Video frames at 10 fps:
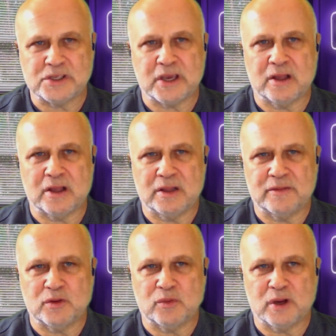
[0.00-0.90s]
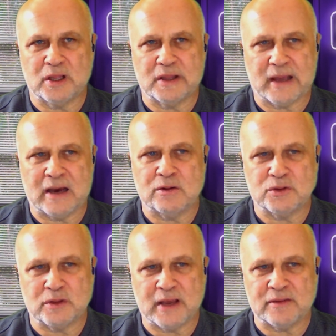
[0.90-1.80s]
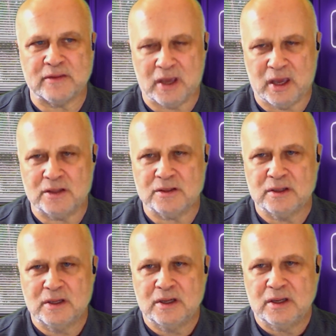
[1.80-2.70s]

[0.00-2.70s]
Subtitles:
skill, if you will, on how to navigate